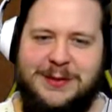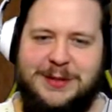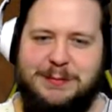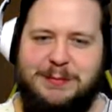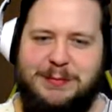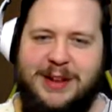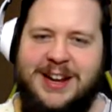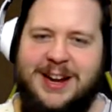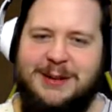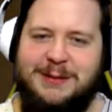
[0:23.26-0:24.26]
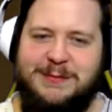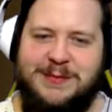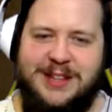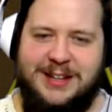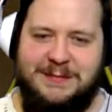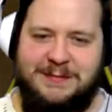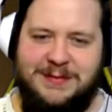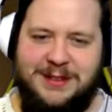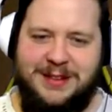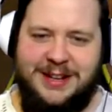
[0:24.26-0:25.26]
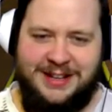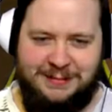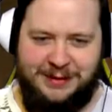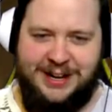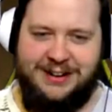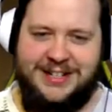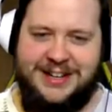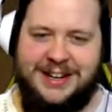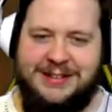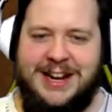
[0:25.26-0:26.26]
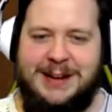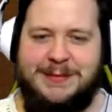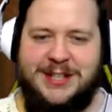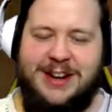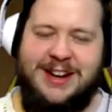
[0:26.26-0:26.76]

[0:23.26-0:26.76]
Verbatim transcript: you to play our play our game." So I